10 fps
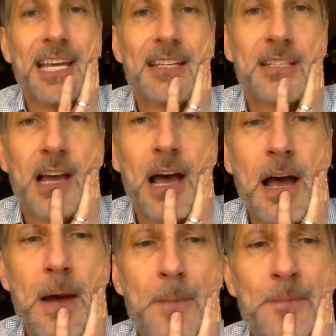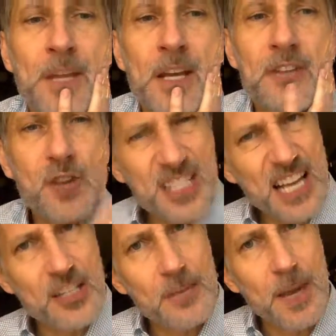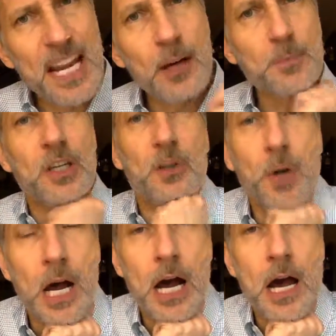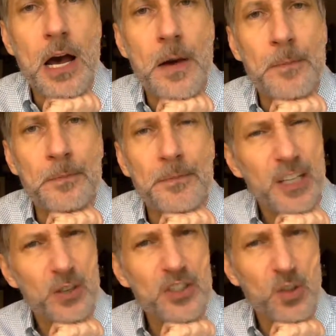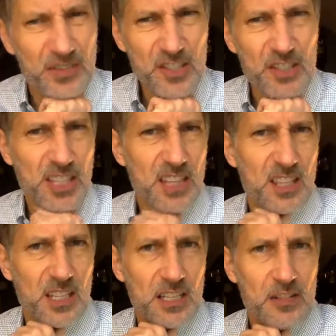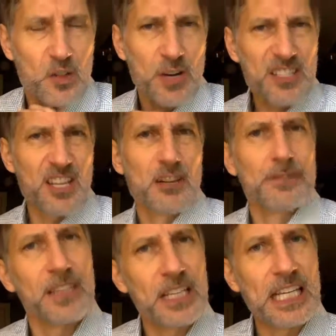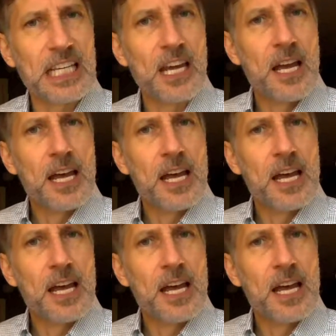that stress actually might help you. It's sort of interesting that the stress that you're feeling